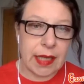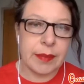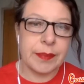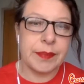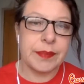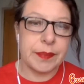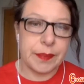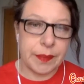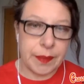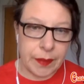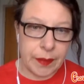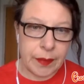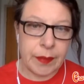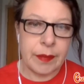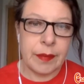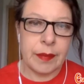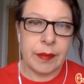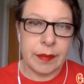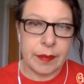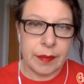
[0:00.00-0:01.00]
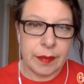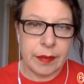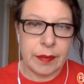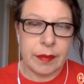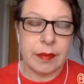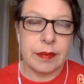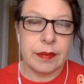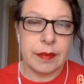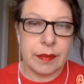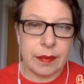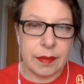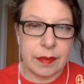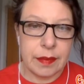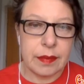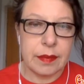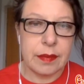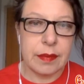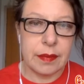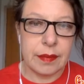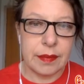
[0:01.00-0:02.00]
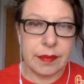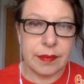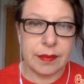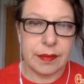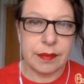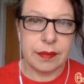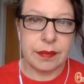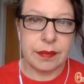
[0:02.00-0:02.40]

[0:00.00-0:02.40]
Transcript: So it's really important, and as what